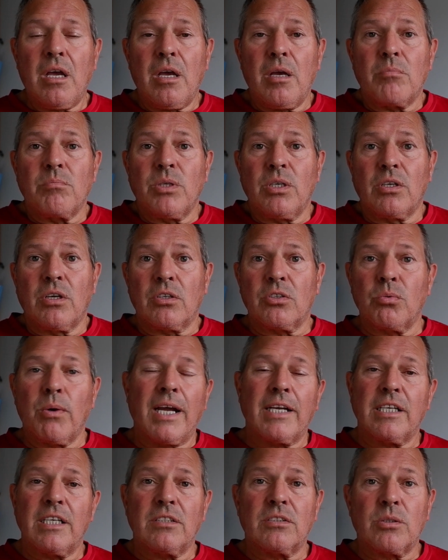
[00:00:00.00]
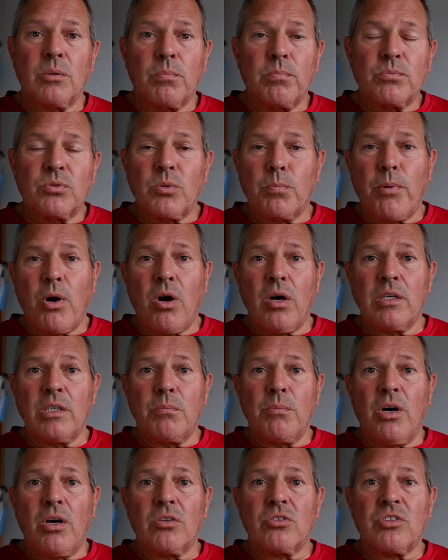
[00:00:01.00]
you know, do I need to support any
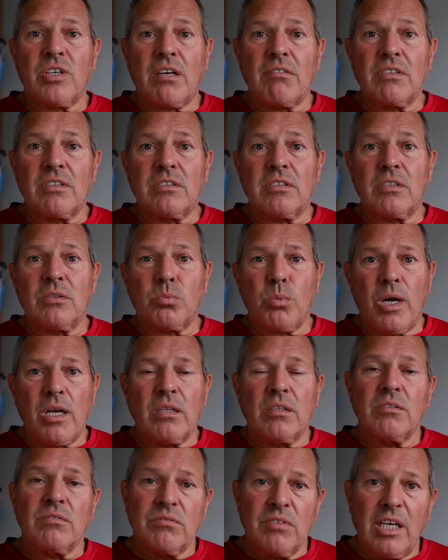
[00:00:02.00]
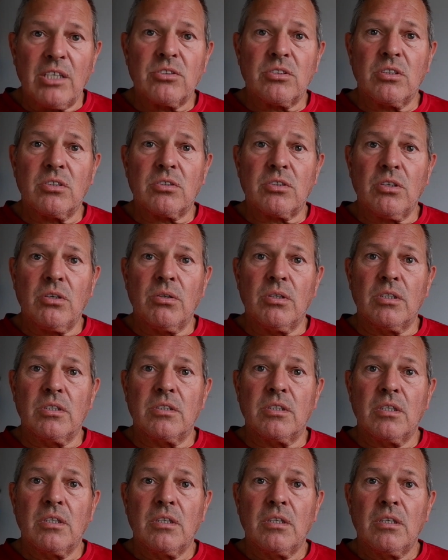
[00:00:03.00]
more charities? Well, rest
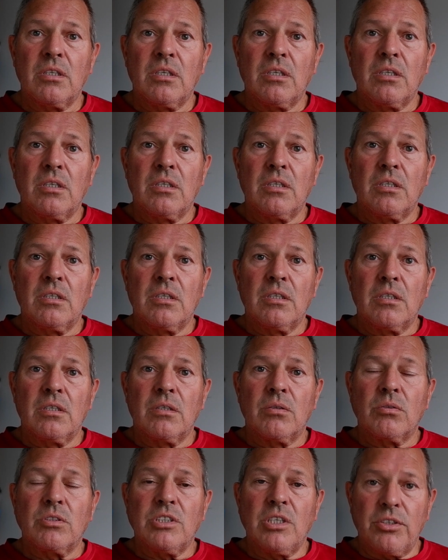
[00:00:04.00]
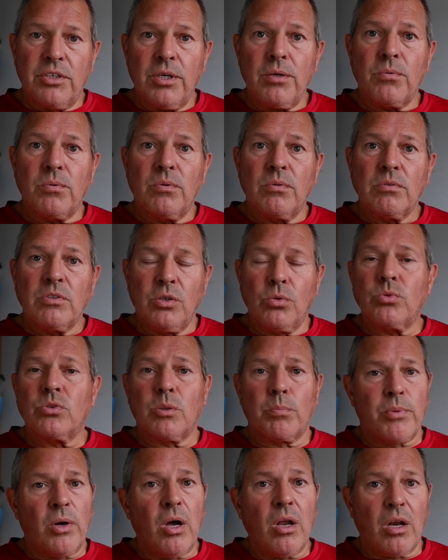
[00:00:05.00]
assured, you do. You
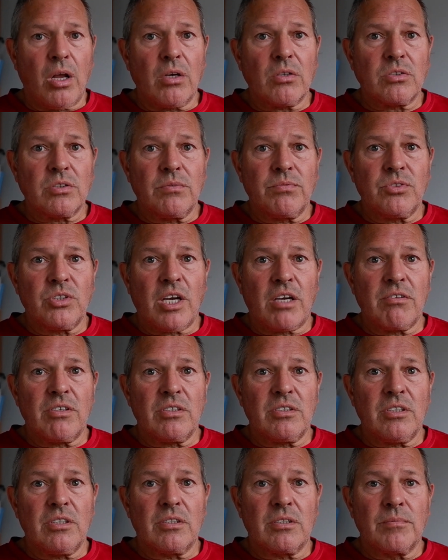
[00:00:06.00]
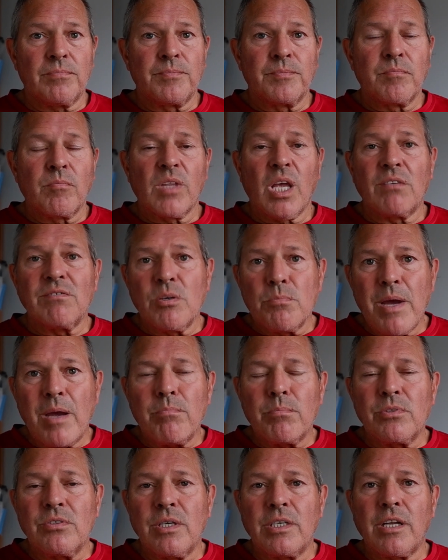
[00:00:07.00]
support lots of charities. And
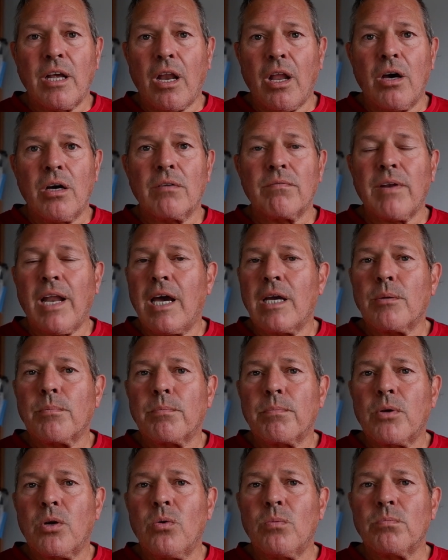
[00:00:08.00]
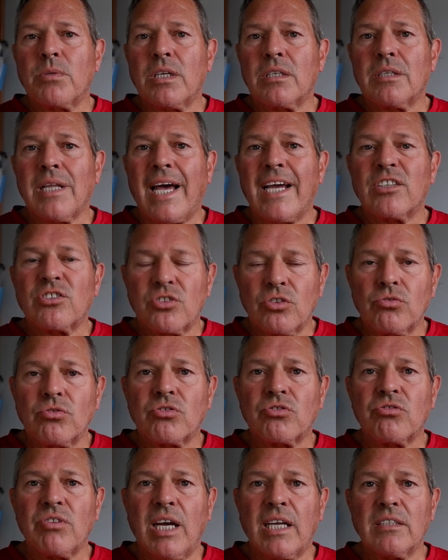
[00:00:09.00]
remember, in a lot of like companies like
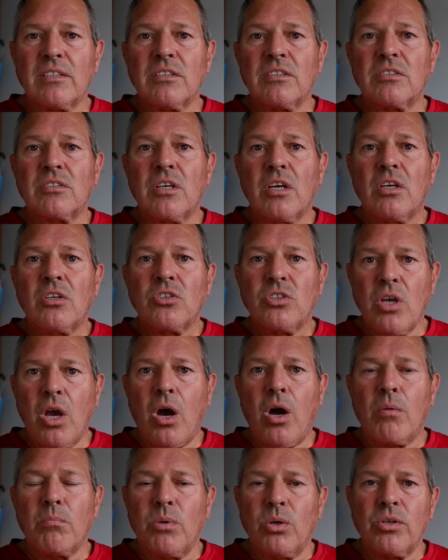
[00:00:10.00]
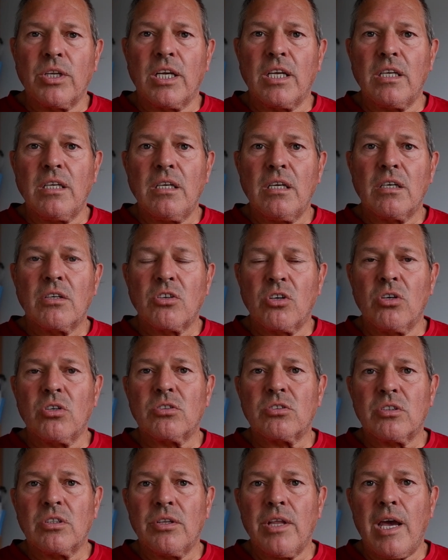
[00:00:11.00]
Sustrans, your money
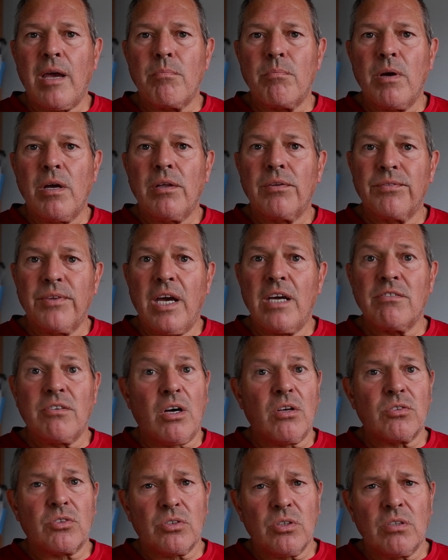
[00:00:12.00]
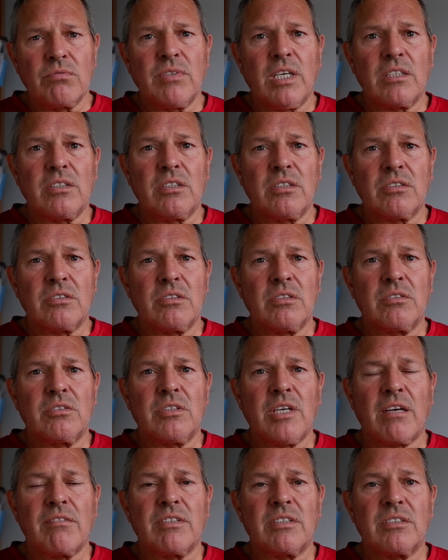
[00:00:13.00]
goes to them. They're also a registered
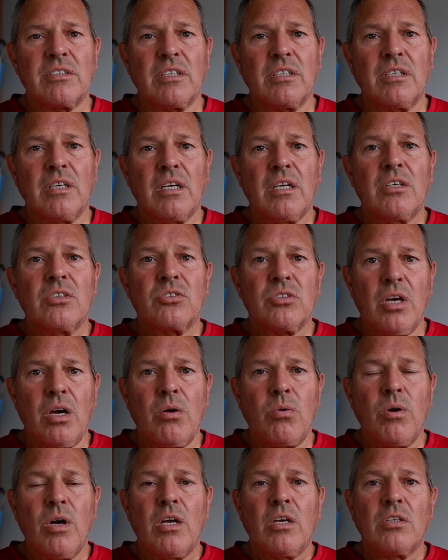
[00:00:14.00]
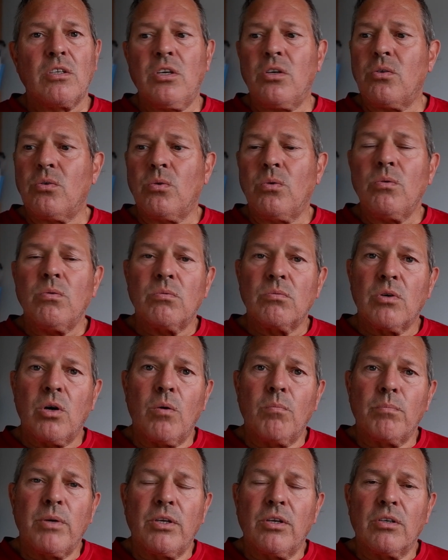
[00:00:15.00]
charity. So you,
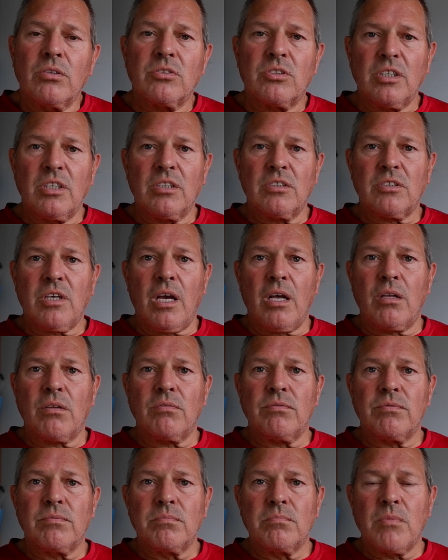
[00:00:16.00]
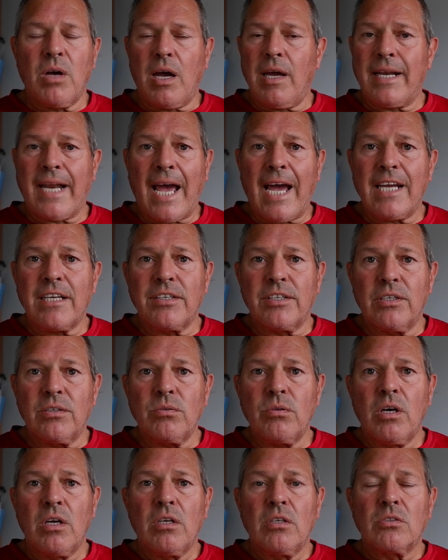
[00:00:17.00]
unbeknown to yourself, and I
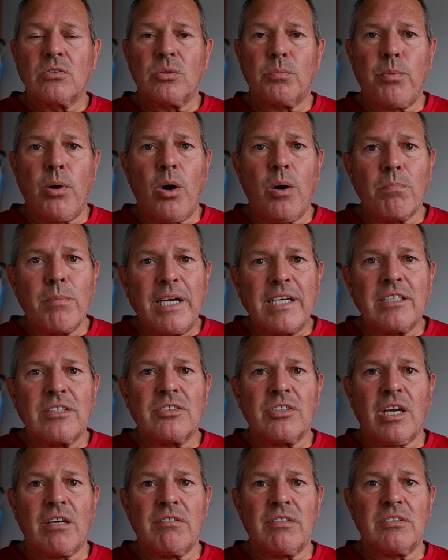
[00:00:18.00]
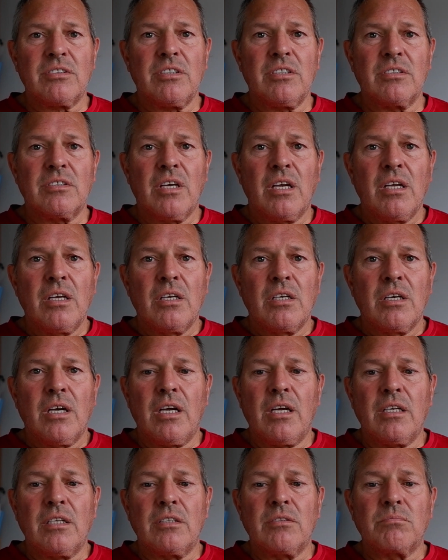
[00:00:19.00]
do, support many charities.
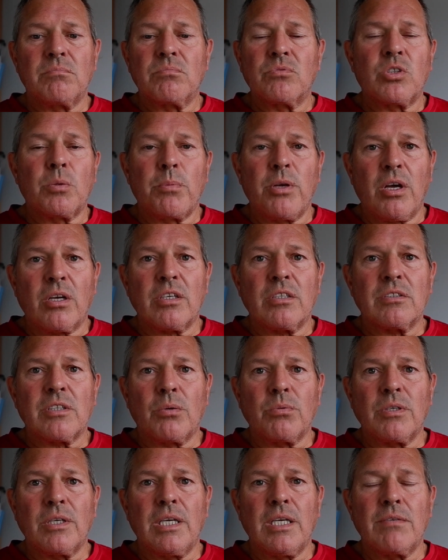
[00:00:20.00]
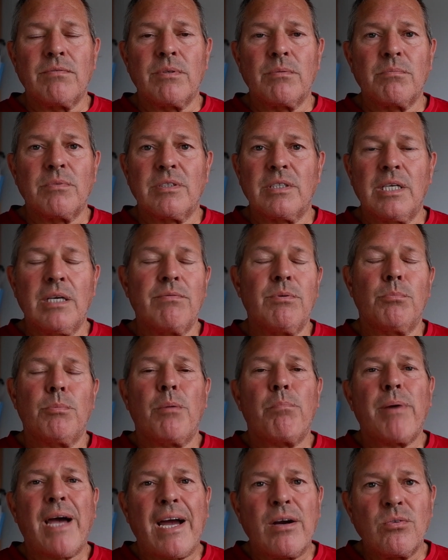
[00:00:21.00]
And to be honest, I won't even give them
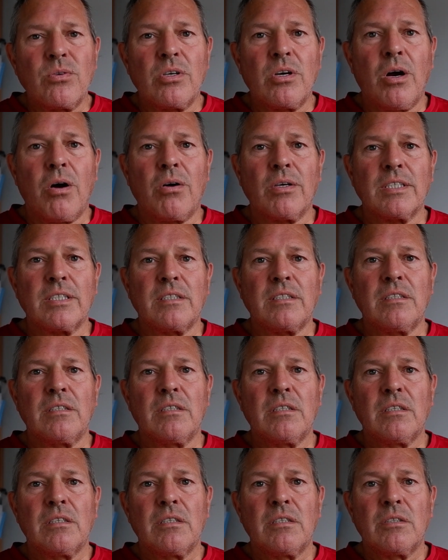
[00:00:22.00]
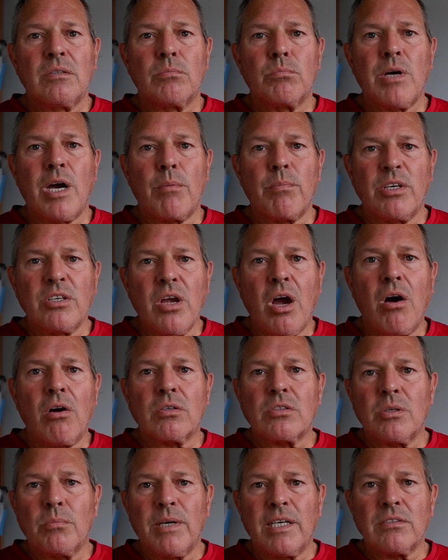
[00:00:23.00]
a pound coin. But I'm a
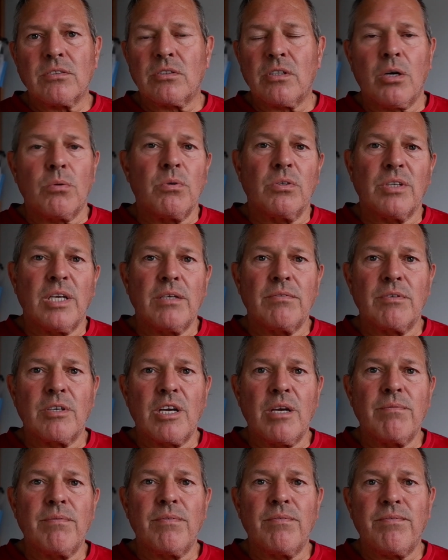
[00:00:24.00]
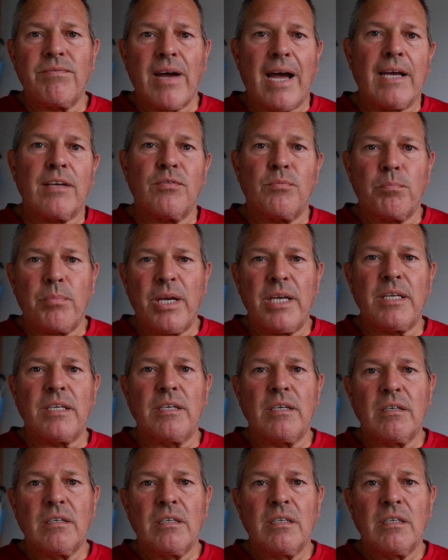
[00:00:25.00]
Yorkshireman, so I won't even give them 5p.